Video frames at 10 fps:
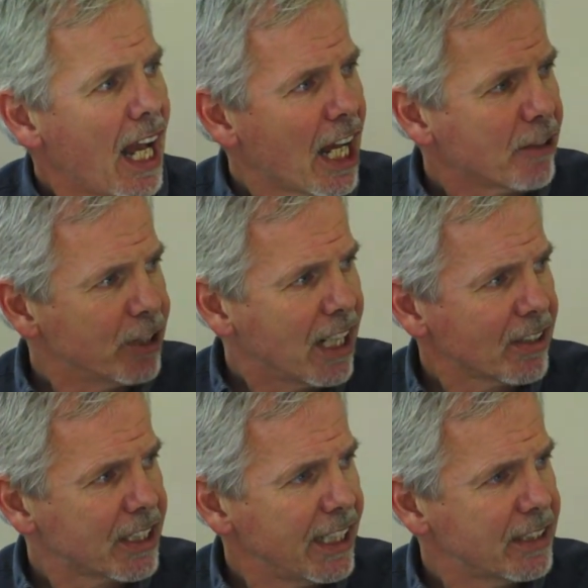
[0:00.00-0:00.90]
and
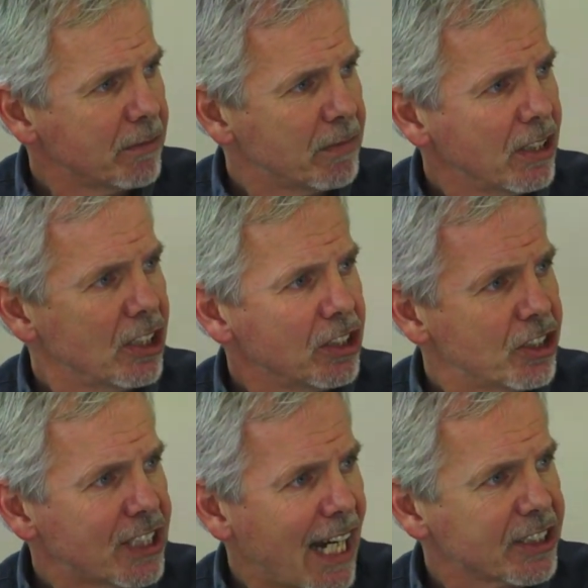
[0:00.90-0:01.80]
reallocate them
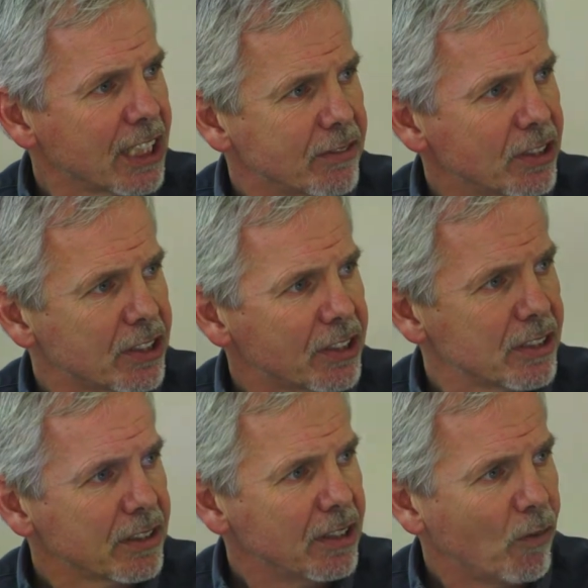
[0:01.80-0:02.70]
to tax havens,
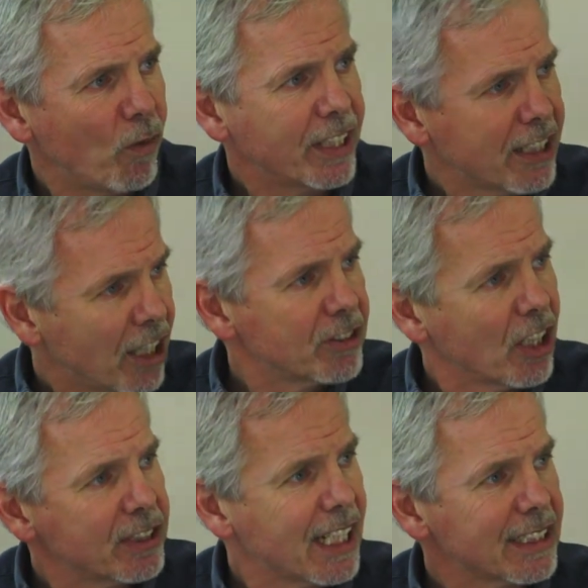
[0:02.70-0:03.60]
where they
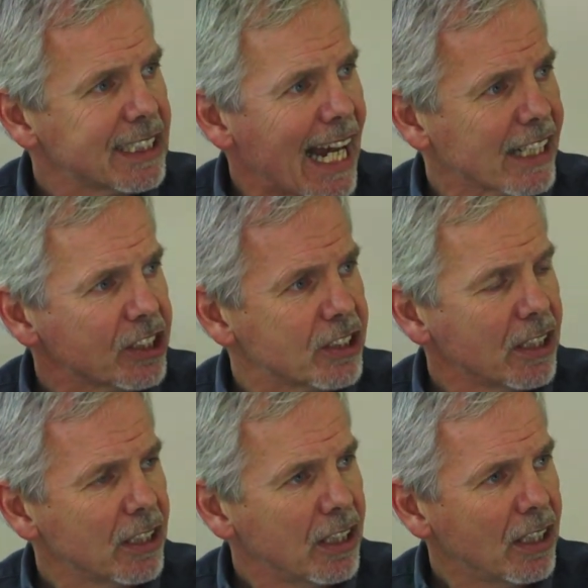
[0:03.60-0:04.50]
don't get taxed.
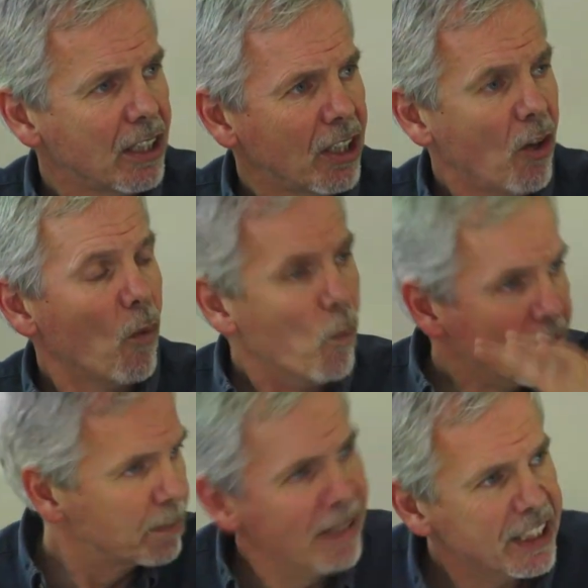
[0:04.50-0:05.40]

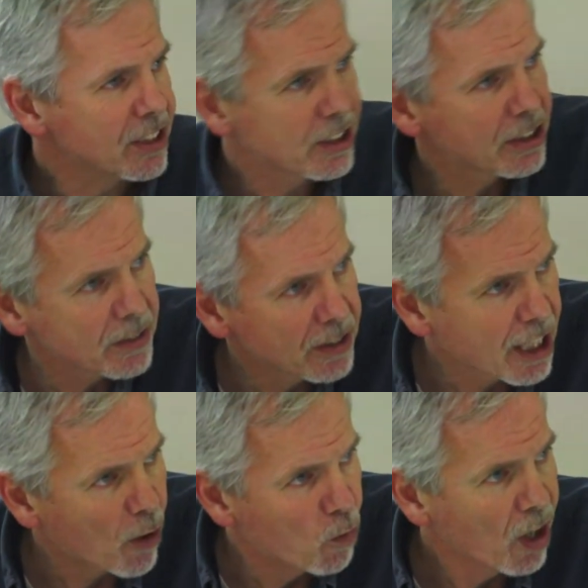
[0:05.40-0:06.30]
Which means
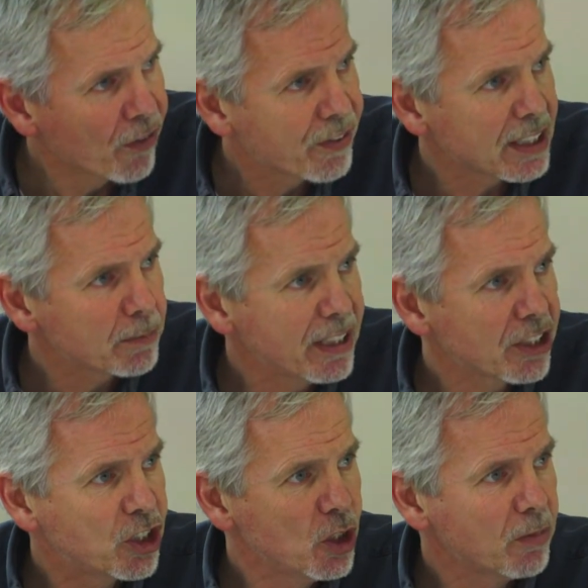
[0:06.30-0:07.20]
that wealth has been
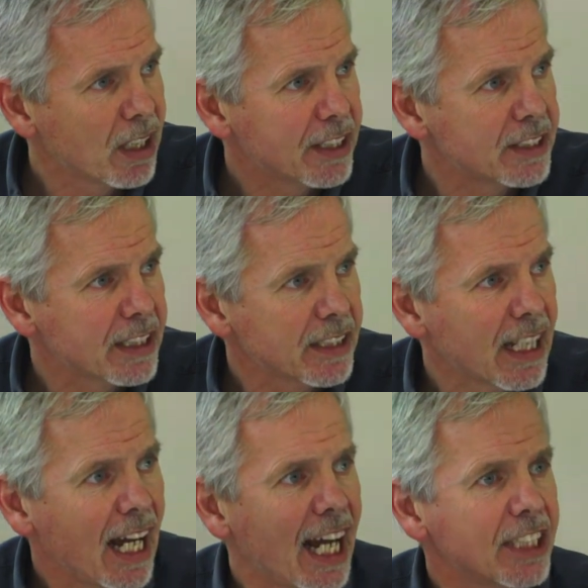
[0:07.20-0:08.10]
accumulating in
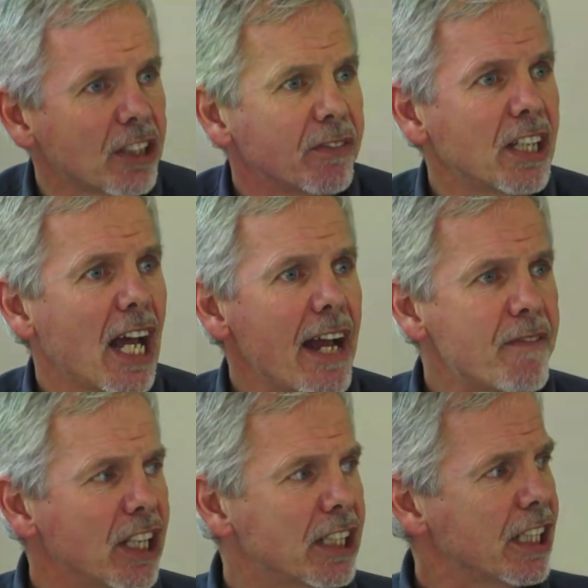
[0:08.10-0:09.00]
the hands of an
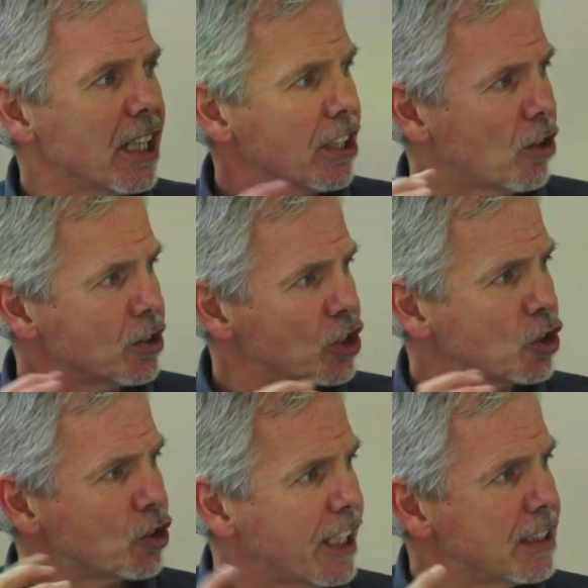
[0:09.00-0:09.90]

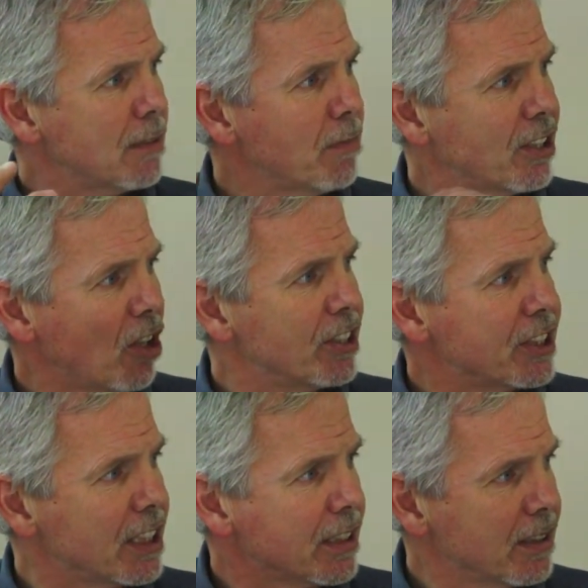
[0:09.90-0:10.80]
ever-concentrating
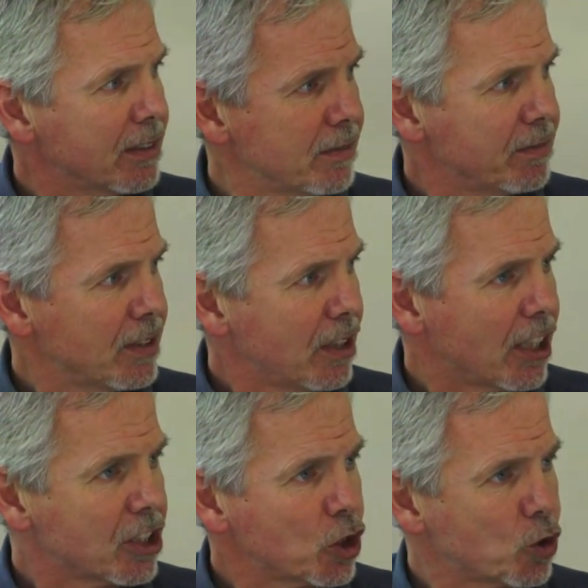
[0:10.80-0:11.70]
minority,
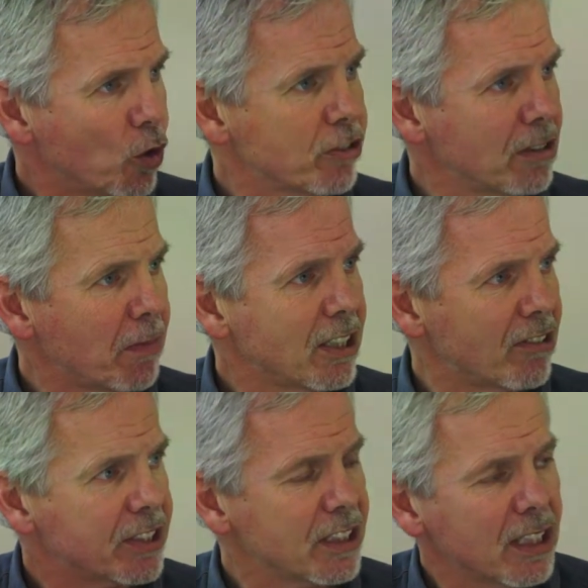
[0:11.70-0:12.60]
an extraordinary
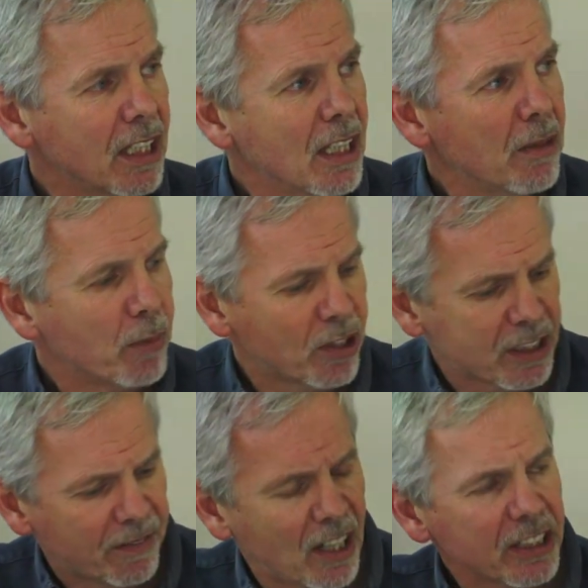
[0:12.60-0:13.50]
minority, because
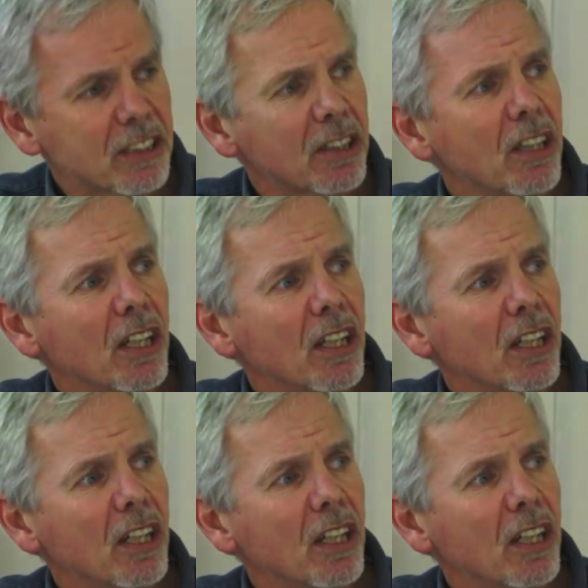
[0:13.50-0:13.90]
the vast